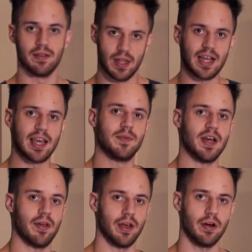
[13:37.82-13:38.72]
that I kept
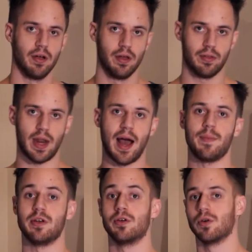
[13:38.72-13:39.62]
down there, that
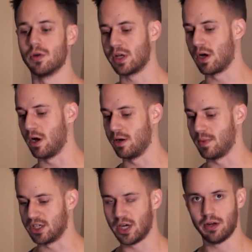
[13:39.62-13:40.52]
happened early on in my
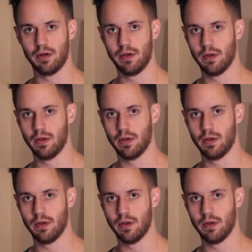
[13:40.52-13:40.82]
childhood.